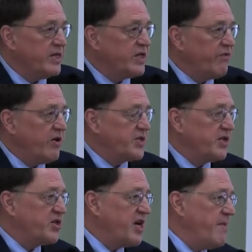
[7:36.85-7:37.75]
his
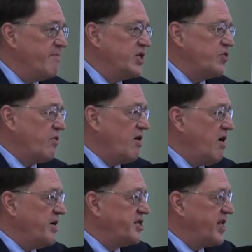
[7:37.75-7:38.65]
first assignments were
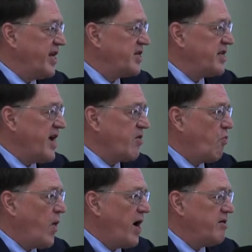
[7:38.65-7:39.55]
on things like
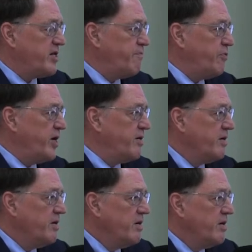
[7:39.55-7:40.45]
where to put